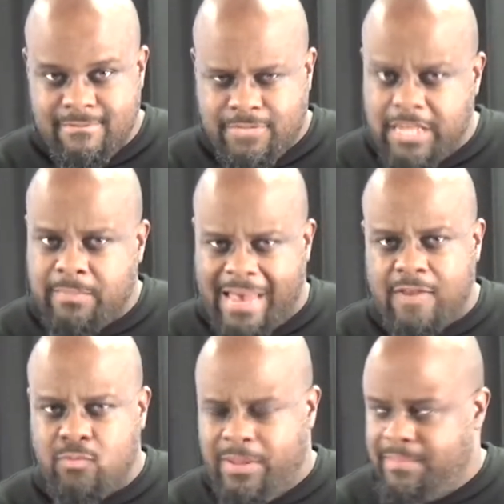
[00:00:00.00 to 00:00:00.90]
Think about
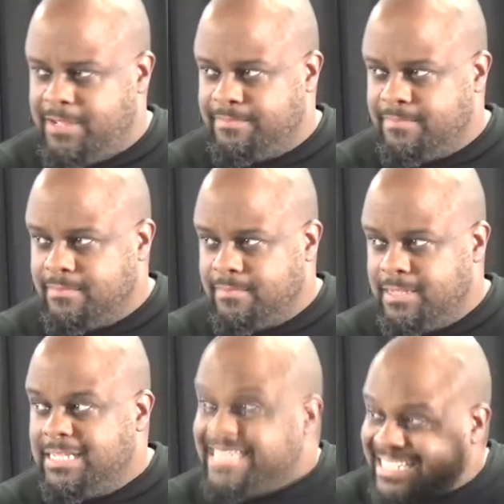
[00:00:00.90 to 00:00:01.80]
it with me.
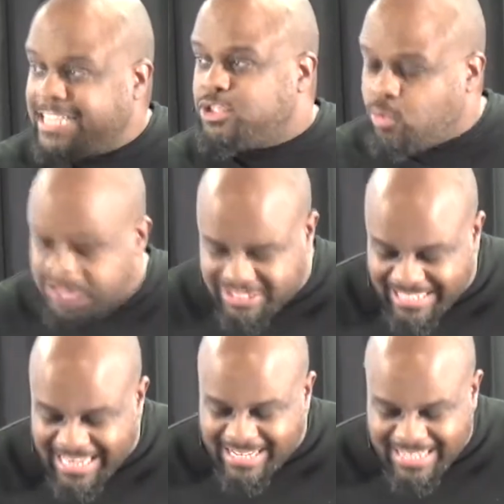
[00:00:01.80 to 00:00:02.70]
Sexual
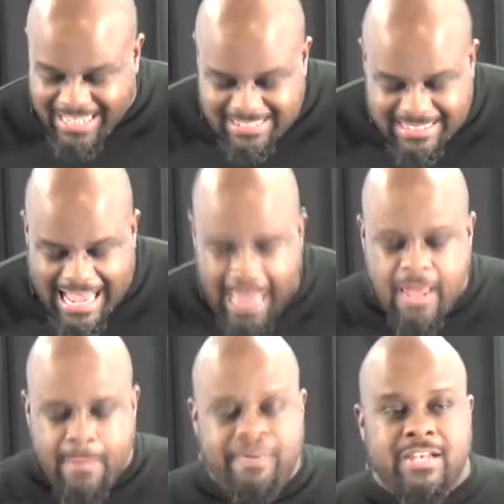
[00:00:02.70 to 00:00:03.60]
sin is not
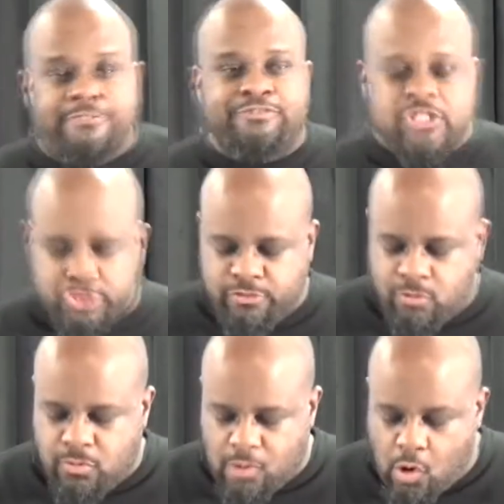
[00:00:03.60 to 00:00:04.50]

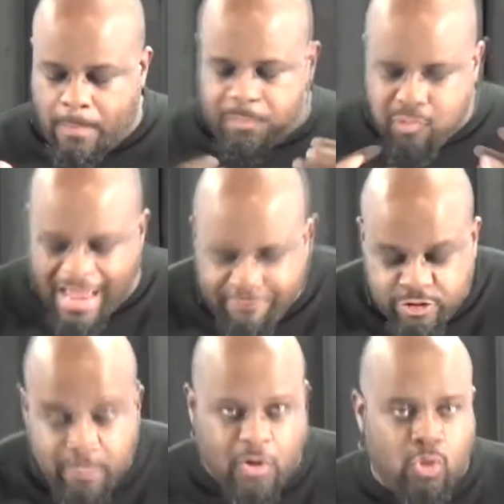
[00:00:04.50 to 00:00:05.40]
beneficial or
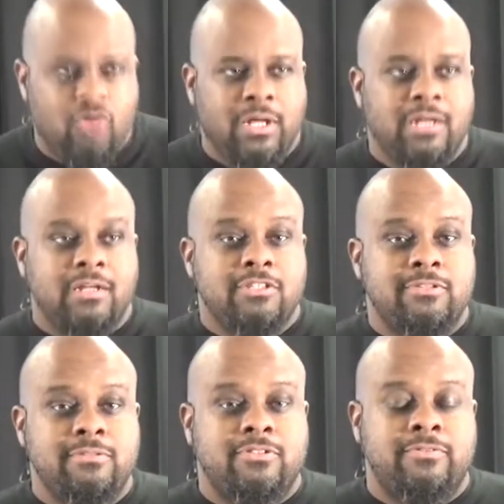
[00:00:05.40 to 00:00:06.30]
profitable,
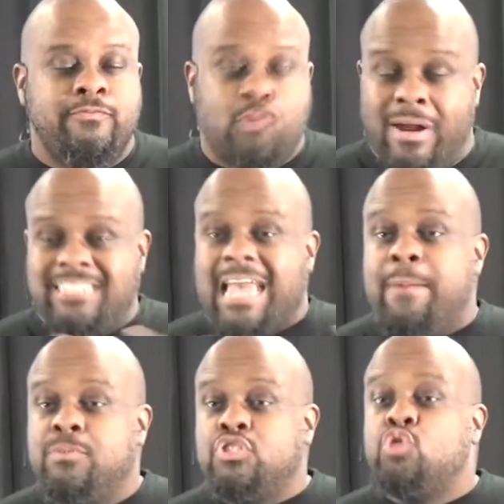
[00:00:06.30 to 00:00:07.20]
for
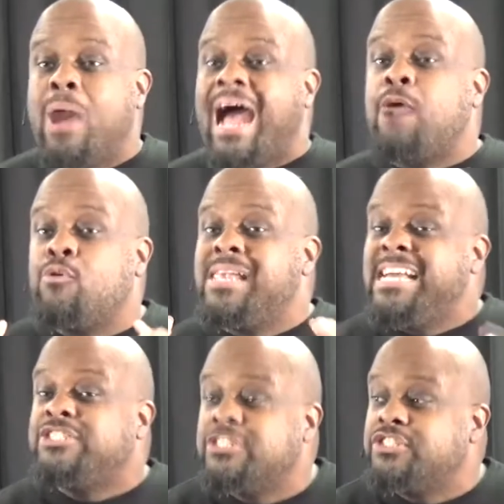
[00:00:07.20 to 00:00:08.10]
example, to our
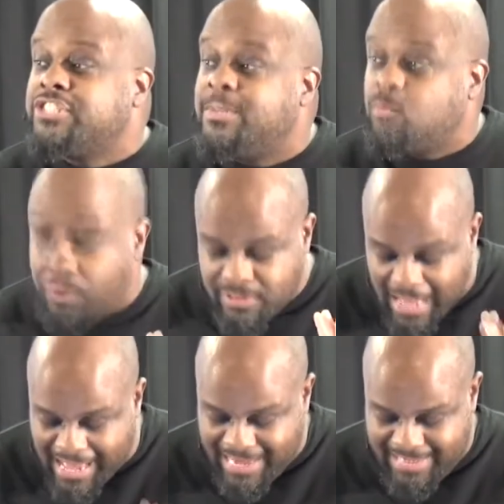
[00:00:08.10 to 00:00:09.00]
relationship with
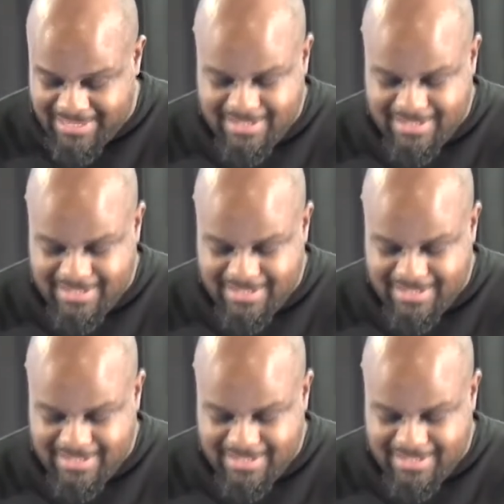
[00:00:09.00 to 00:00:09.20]
God.